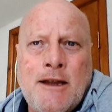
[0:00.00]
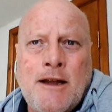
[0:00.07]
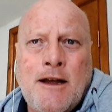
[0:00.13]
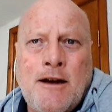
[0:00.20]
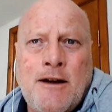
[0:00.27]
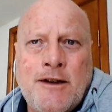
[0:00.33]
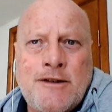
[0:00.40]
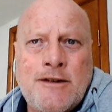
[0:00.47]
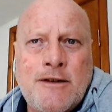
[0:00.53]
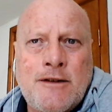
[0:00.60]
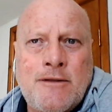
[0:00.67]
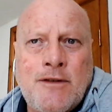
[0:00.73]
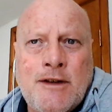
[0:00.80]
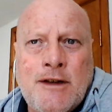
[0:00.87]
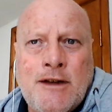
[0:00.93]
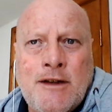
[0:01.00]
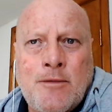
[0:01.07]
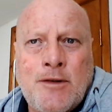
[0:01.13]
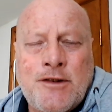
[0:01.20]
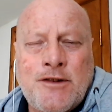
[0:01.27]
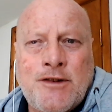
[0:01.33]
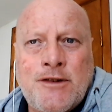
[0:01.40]
ITV,
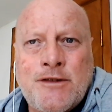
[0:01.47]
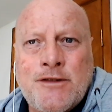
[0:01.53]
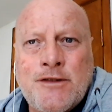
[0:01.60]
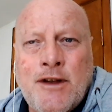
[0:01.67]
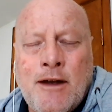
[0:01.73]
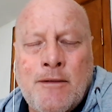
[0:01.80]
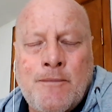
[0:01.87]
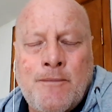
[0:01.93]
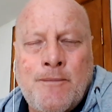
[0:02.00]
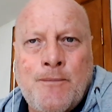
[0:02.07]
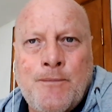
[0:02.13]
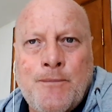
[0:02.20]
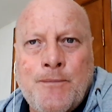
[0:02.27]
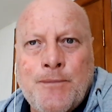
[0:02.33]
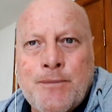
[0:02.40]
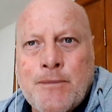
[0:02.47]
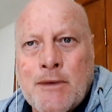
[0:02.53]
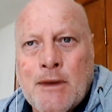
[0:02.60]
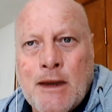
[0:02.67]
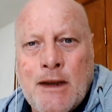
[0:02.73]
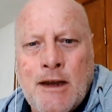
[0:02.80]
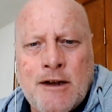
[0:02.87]
which is a
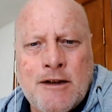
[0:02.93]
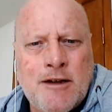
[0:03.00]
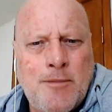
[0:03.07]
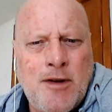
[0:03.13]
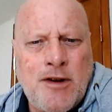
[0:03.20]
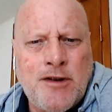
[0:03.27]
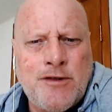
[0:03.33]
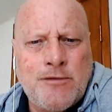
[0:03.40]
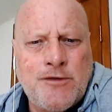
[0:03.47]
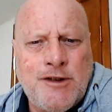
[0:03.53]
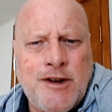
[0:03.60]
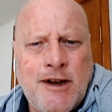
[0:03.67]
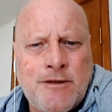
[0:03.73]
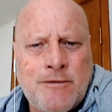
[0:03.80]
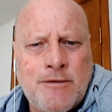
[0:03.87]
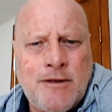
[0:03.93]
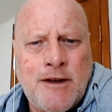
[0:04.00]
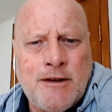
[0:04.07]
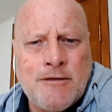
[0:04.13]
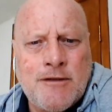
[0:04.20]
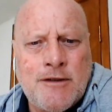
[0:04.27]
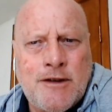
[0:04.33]
commercial channel
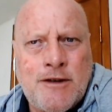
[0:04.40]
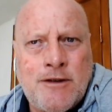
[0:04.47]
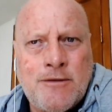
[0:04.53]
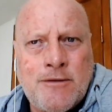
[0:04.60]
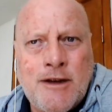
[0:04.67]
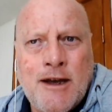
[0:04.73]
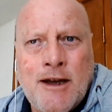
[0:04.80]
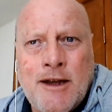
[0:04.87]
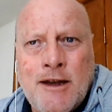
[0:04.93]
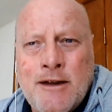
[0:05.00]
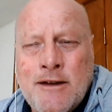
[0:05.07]
here in the UK.